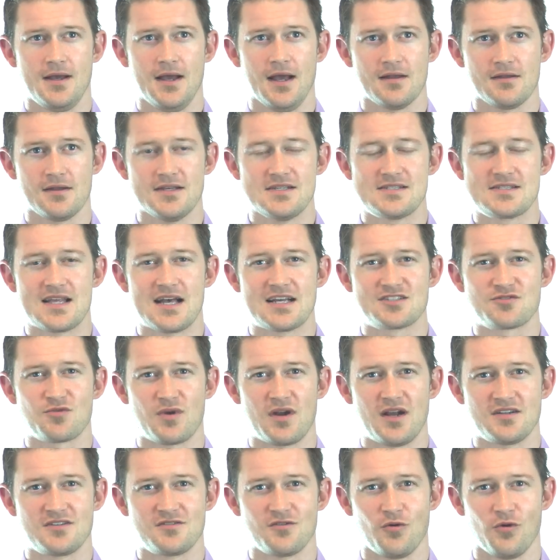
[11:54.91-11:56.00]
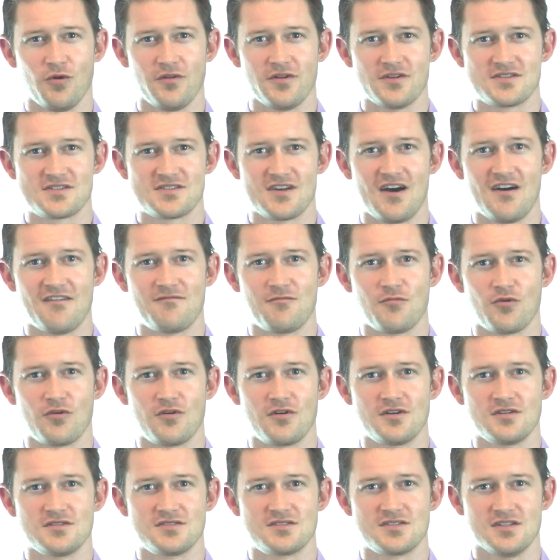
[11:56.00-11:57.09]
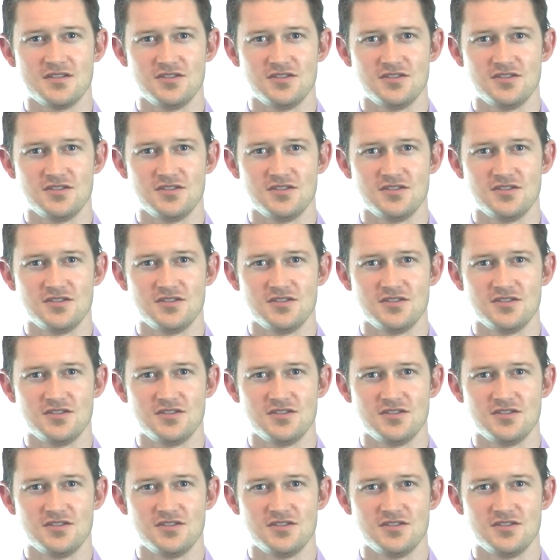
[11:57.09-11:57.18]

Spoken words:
At least that's what I told the sophomores